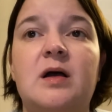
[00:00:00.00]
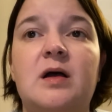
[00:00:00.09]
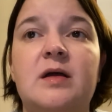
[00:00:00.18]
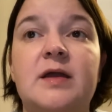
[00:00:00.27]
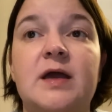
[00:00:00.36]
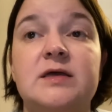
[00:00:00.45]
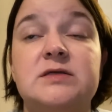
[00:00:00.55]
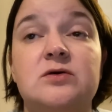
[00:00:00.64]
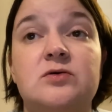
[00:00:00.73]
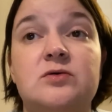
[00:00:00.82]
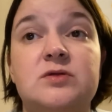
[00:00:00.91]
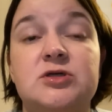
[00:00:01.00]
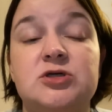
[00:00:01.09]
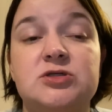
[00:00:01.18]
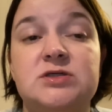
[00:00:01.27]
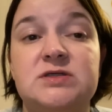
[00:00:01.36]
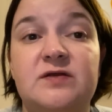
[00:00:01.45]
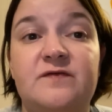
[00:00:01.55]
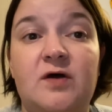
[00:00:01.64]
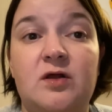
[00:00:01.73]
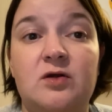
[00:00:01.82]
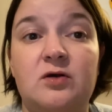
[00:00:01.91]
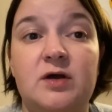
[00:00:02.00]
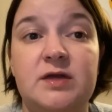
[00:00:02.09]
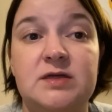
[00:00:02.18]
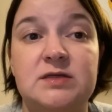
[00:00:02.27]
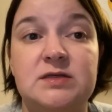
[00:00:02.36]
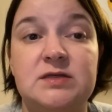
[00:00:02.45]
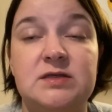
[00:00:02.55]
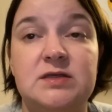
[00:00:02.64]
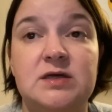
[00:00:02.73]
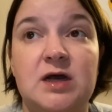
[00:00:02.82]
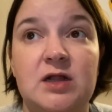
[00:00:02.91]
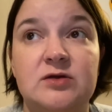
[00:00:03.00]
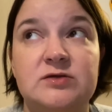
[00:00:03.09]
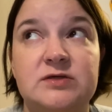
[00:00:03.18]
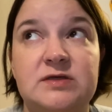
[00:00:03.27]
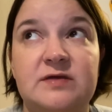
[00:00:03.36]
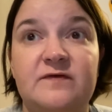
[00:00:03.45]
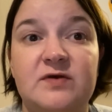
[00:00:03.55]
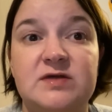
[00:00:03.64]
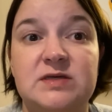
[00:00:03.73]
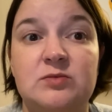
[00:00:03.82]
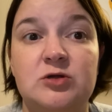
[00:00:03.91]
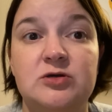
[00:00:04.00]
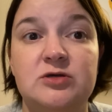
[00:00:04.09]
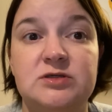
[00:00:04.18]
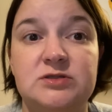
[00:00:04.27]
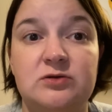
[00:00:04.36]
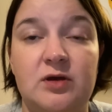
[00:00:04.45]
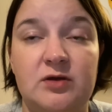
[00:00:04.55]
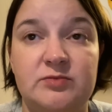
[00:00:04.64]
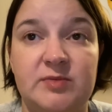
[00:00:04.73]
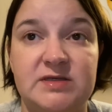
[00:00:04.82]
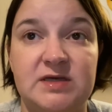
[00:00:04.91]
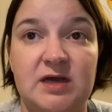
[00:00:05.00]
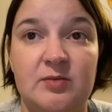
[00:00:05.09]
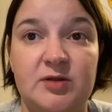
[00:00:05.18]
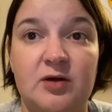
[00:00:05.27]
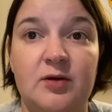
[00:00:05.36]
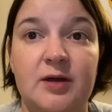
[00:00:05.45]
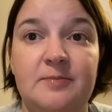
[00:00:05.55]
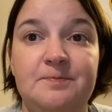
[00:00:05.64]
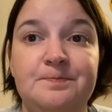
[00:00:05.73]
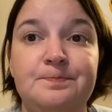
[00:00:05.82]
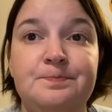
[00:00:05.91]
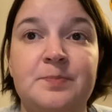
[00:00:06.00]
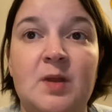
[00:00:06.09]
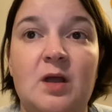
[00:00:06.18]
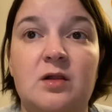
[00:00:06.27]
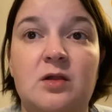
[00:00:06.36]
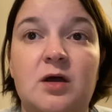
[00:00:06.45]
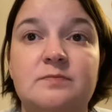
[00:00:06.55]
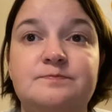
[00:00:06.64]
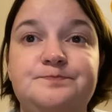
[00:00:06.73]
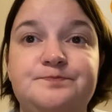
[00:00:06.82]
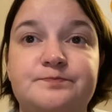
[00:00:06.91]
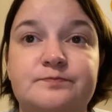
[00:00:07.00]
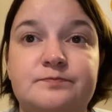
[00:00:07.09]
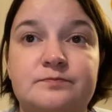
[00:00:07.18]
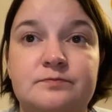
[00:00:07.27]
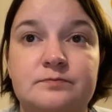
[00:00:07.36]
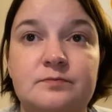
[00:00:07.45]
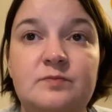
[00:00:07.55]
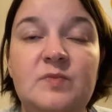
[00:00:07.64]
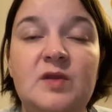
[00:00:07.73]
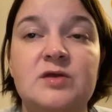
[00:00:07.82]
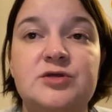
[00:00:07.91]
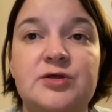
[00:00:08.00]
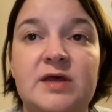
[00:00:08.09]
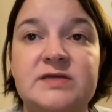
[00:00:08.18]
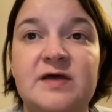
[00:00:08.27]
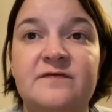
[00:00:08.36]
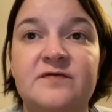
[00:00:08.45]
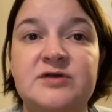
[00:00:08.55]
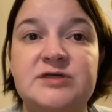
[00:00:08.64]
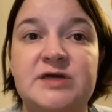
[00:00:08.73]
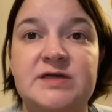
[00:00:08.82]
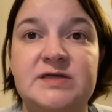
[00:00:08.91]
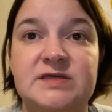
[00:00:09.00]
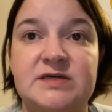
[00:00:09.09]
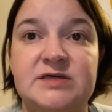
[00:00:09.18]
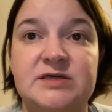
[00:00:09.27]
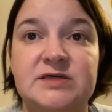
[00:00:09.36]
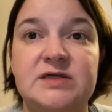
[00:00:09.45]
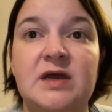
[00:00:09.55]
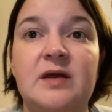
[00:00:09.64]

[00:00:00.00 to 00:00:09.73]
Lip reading: Yeah, so the chart's easy to follow. The colors are just very similar, and so I was messing up that way a lot. So that's that for enchanted stitches.